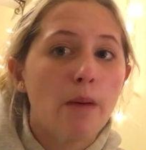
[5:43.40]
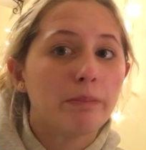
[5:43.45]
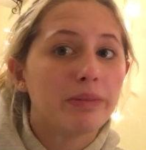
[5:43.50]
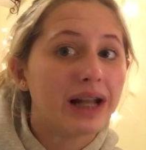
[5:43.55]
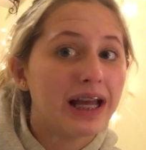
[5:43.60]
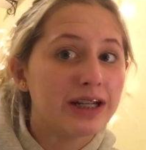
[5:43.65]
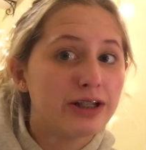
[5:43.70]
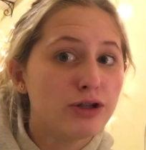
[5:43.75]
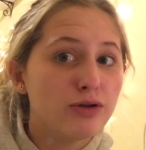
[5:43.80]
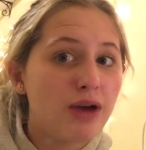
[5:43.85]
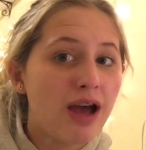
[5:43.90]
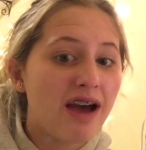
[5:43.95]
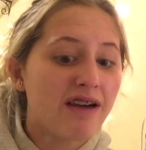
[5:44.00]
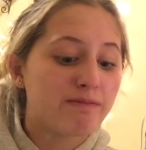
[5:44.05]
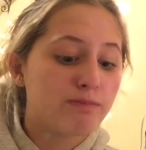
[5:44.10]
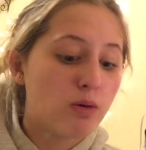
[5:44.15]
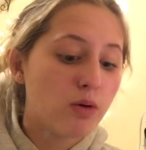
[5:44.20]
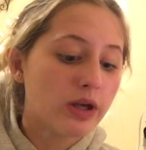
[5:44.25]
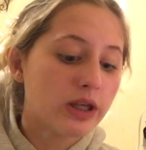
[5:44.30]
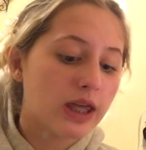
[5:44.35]
but I do
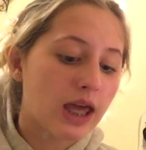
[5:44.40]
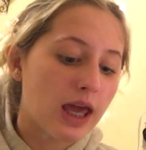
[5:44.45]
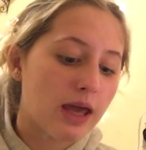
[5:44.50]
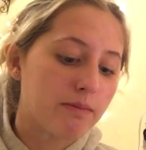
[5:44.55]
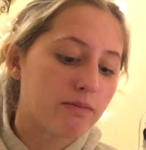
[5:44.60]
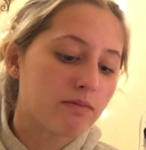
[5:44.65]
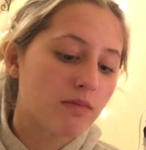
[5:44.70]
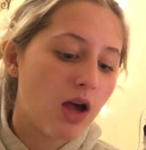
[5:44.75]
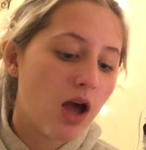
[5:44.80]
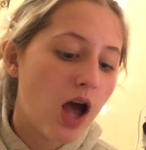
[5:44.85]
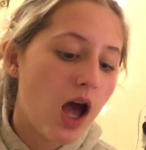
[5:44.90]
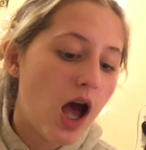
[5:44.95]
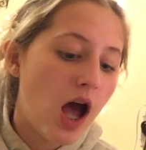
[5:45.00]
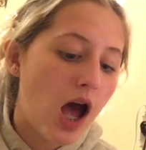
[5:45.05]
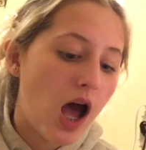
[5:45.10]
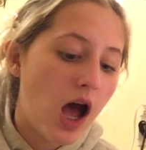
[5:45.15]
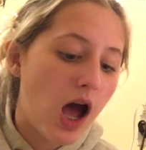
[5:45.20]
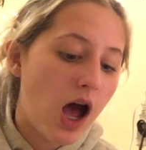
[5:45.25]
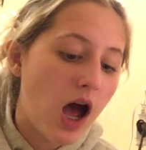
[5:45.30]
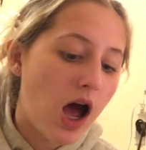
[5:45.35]
have point game.
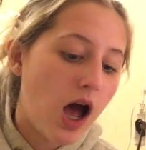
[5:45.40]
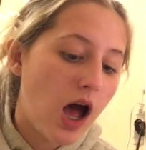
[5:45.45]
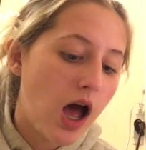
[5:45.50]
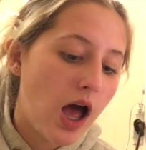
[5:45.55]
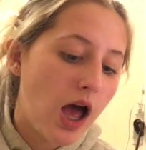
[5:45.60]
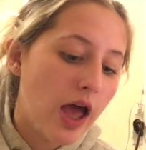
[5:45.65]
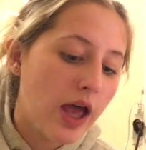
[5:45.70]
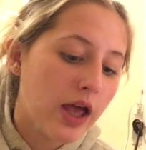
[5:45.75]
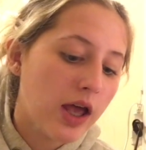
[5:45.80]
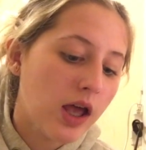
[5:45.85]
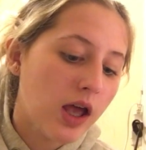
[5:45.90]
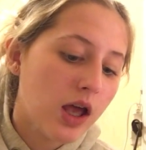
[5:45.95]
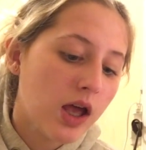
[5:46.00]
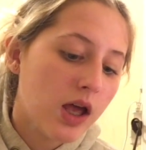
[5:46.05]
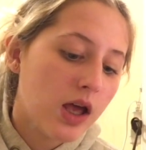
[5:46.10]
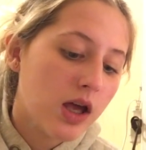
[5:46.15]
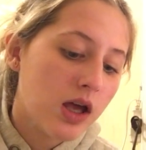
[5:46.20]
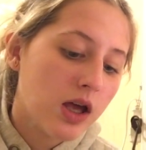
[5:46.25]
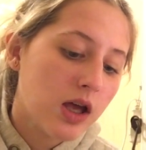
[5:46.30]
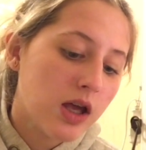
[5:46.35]
I
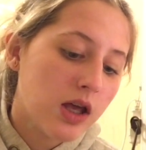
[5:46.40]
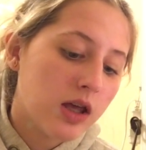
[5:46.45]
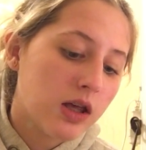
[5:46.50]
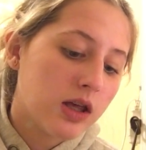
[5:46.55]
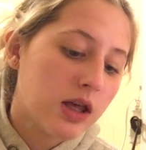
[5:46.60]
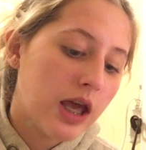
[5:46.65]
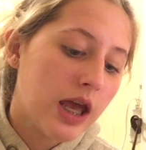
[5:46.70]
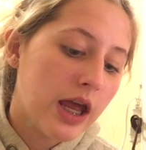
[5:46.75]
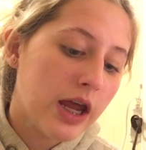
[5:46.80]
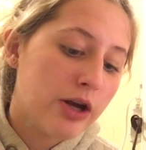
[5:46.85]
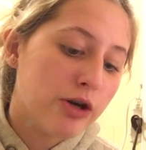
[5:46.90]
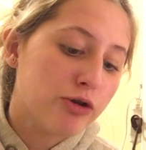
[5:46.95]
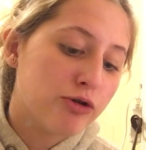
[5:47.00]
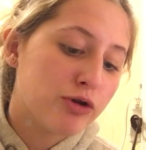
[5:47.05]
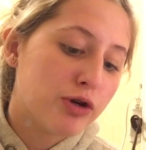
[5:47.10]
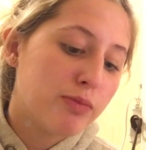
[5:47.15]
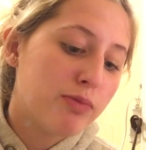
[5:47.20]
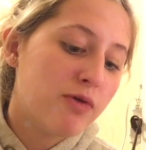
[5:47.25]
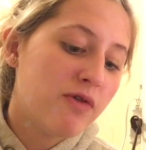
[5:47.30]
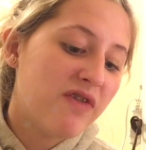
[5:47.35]
can
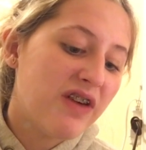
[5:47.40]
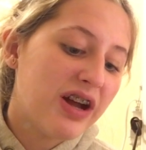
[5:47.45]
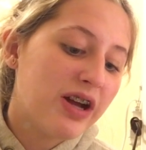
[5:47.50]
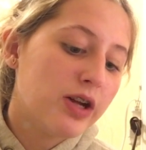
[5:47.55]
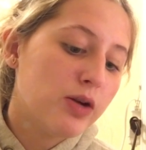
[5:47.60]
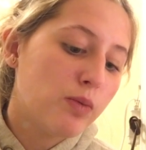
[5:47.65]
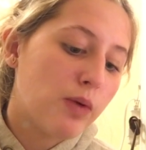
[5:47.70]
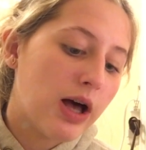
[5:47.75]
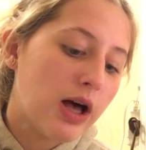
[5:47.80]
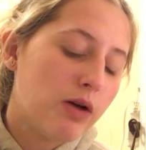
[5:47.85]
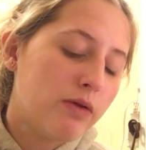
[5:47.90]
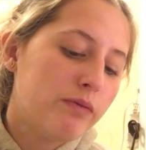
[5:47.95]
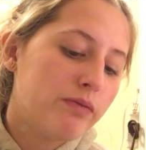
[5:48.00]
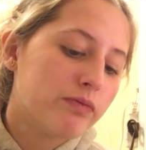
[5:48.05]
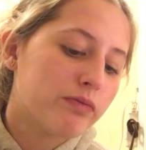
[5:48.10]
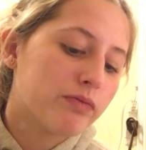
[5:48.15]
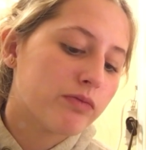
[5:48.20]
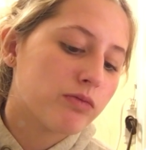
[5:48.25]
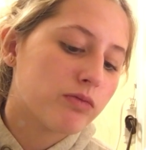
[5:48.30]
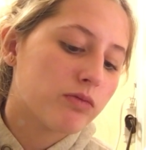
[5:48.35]
dribble very well.
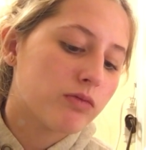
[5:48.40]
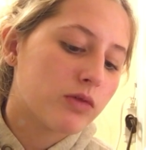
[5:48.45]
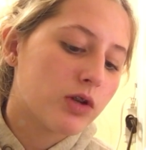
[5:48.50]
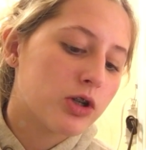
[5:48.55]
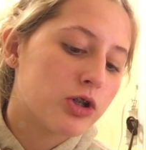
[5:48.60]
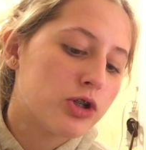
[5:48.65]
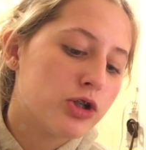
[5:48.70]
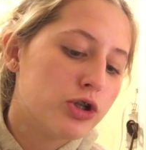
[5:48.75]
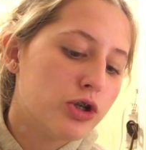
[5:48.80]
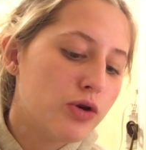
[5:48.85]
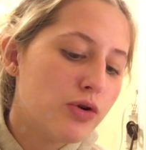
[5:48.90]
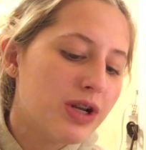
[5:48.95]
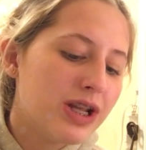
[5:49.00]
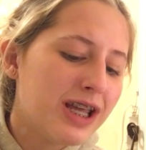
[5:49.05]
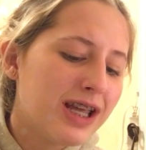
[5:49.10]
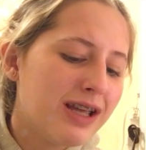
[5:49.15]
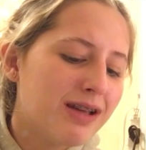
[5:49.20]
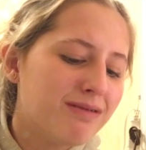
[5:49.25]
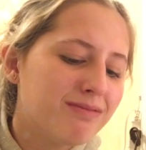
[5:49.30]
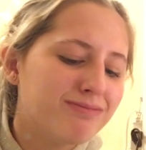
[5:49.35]

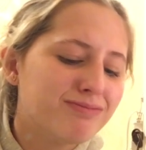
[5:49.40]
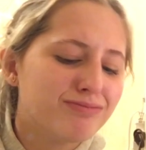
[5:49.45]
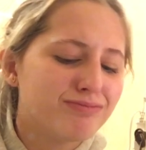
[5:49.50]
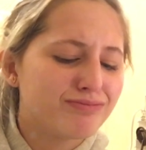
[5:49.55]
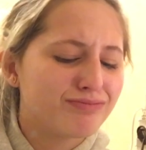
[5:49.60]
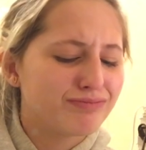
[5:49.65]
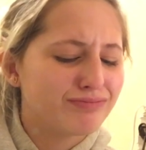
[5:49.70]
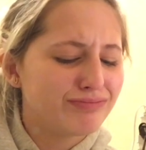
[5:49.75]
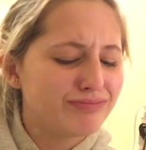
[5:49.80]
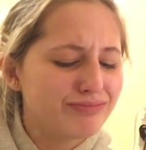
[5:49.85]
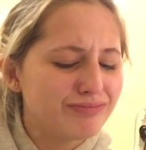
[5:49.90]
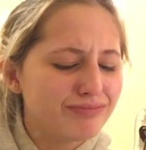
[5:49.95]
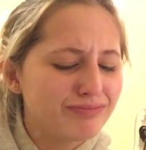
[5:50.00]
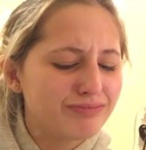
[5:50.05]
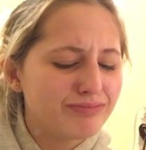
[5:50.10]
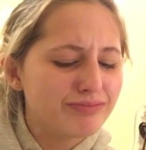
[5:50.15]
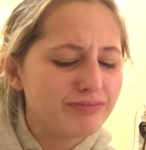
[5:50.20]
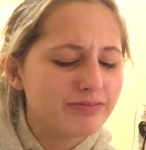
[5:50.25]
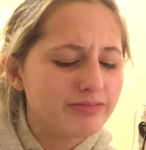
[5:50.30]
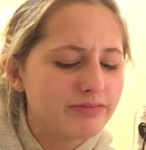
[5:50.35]
Shooting,
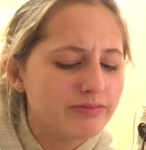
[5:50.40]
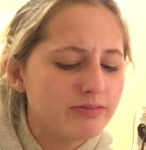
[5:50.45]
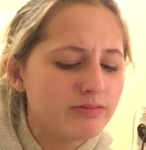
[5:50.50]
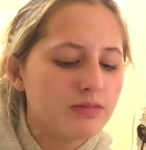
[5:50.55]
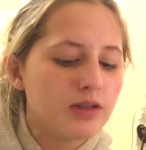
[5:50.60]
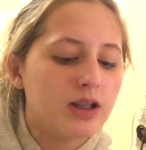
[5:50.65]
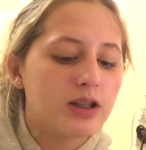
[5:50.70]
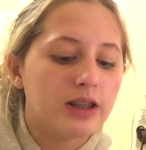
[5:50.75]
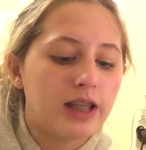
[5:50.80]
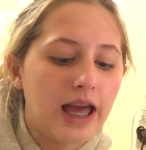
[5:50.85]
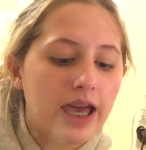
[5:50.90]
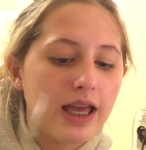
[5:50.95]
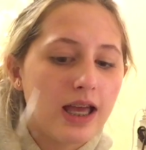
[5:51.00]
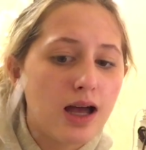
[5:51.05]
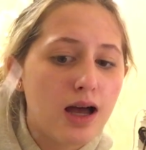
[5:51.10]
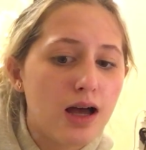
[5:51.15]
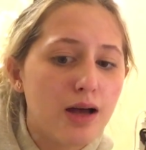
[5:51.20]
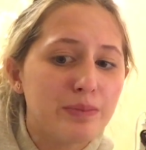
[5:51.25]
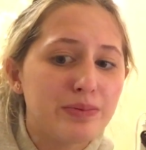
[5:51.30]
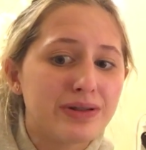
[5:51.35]

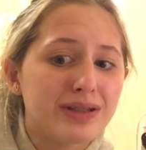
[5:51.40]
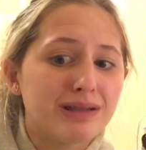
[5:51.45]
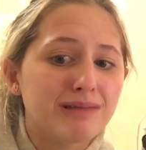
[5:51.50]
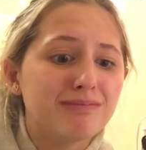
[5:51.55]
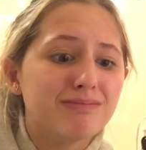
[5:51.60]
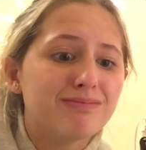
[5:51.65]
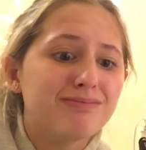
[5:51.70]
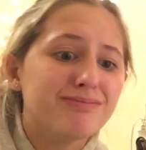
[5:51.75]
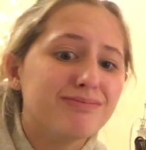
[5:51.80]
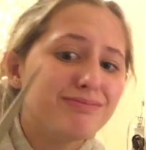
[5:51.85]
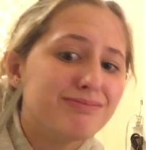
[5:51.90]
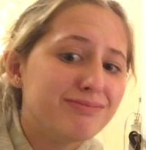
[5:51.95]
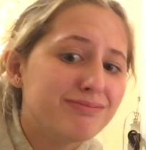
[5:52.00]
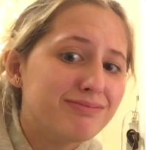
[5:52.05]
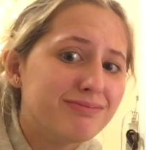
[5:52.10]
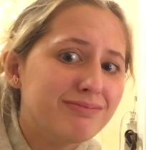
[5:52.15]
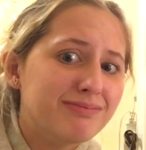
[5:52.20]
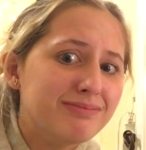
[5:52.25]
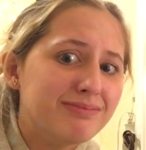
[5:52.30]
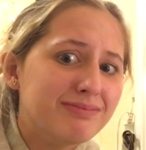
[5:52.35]
layups,
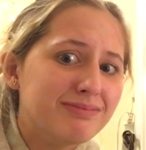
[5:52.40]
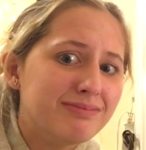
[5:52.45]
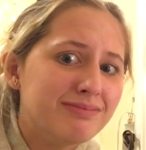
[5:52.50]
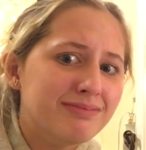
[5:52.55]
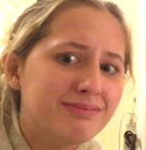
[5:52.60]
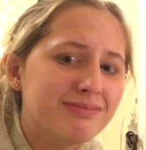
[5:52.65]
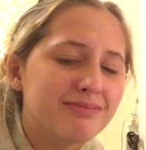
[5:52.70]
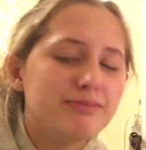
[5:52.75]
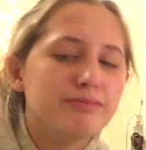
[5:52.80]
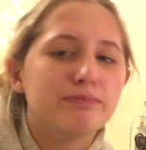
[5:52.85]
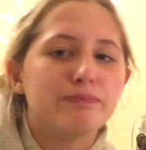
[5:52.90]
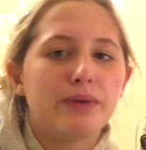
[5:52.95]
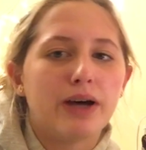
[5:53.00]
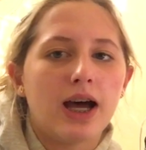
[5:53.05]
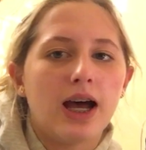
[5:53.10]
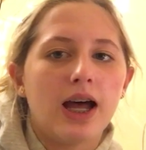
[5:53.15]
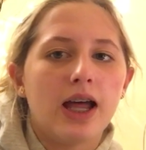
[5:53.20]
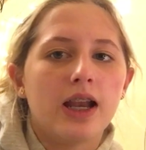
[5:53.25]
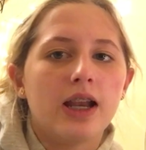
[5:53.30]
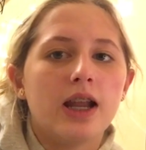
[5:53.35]

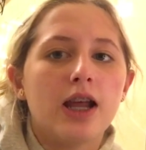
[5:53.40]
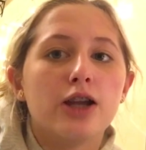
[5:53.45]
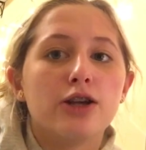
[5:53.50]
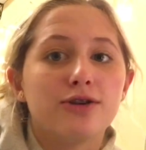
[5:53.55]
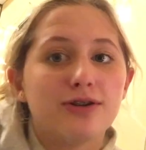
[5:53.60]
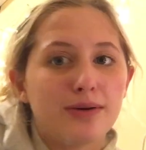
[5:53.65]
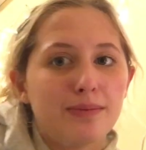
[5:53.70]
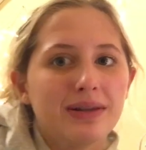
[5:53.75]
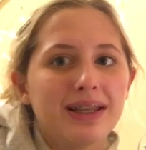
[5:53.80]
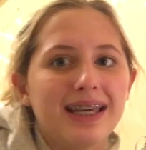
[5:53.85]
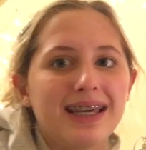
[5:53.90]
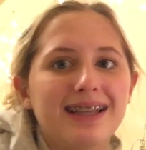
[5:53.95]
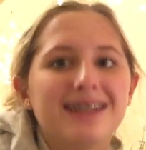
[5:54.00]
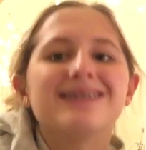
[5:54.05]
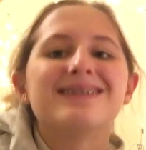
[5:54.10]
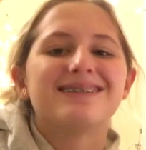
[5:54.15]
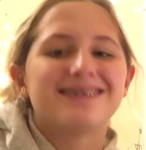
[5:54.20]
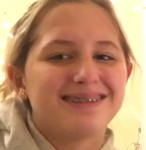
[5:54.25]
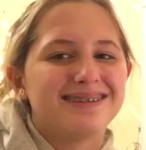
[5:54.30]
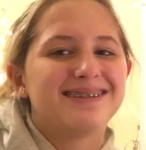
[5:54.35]
but dribbling,
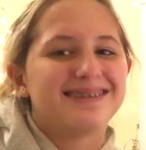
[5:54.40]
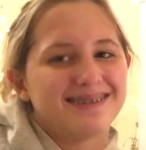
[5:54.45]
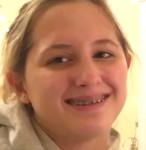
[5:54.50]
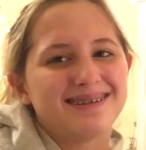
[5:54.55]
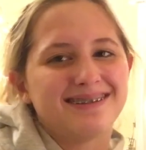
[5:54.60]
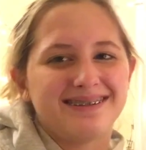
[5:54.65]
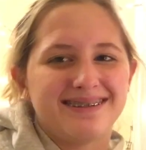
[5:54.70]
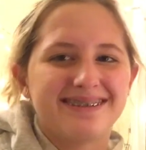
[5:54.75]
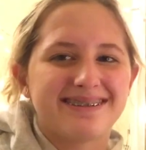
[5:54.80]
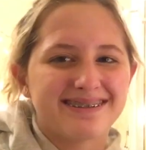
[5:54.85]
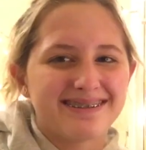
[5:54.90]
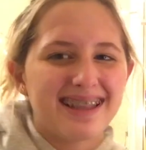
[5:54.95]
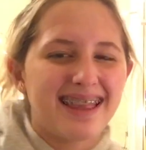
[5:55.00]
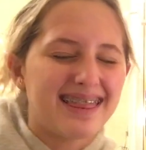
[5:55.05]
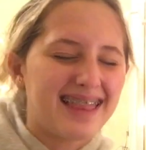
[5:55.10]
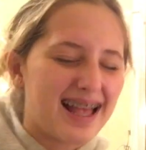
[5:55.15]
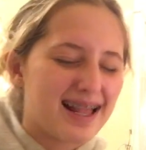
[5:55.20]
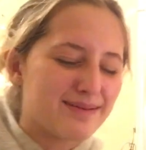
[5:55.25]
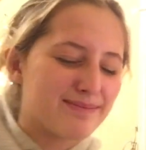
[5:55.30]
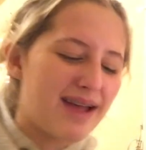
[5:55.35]

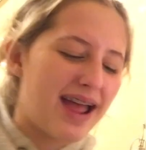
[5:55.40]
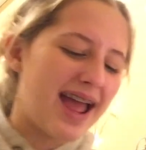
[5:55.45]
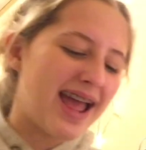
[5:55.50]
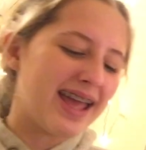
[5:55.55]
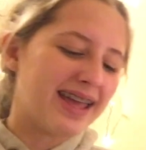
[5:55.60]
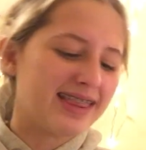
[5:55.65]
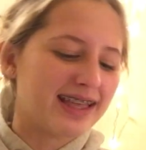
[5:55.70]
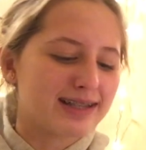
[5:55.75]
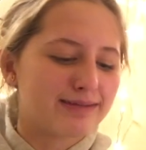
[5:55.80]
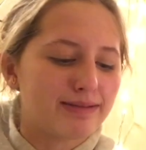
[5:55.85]
that's my